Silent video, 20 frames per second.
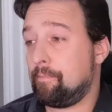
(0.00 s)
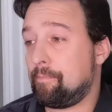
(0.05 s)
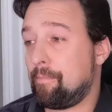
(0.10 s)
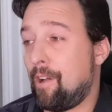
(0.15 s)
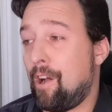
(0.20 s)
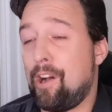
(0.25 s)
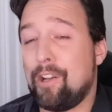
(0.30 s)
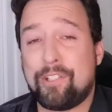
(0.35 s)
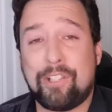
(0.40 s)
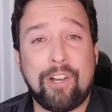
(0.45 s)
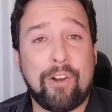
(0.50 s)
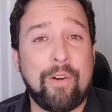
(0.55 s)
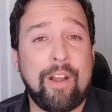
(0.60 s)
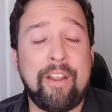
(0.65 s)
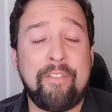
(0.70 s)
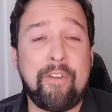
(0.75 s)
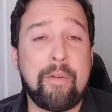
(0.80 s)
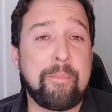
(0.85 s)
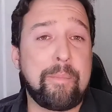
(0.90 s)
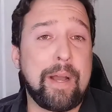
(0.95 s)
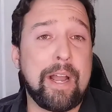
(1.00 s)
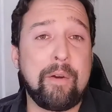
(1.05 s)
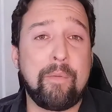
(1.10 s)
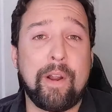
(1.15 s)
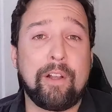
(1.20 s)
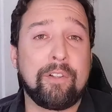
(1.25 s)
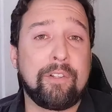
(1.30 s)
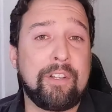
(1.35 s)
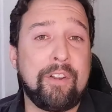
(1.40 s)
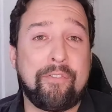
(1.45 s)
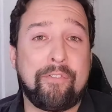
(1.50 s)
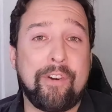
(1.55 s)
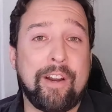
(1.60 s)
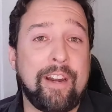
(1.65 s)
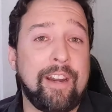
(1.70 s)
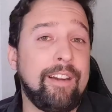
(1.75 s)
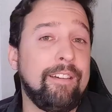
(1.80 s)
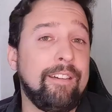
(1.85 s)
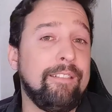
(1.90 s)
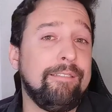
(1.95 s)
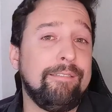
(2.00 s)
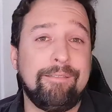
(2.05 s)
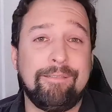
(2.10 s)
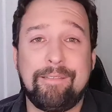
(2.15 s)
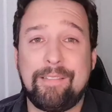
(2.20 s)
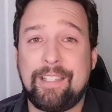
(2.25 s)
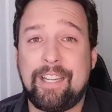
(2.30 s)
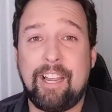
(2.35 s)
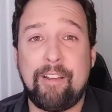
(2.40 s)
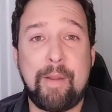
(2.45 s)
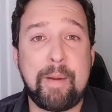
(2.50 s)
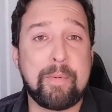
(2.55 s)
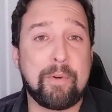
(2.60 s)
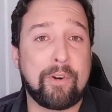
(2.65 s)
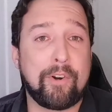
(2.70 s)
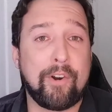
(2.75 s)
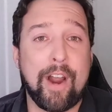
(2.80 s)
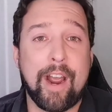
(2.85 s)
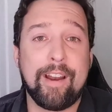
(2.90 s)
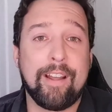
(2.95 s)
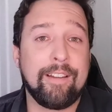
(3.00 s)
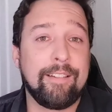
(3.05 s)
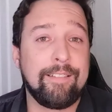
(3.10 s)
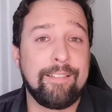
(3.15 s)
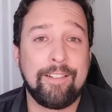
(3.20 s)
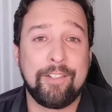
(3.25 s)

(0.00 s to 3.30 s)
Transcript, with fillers: Also, if you buy royalty free, give people credit.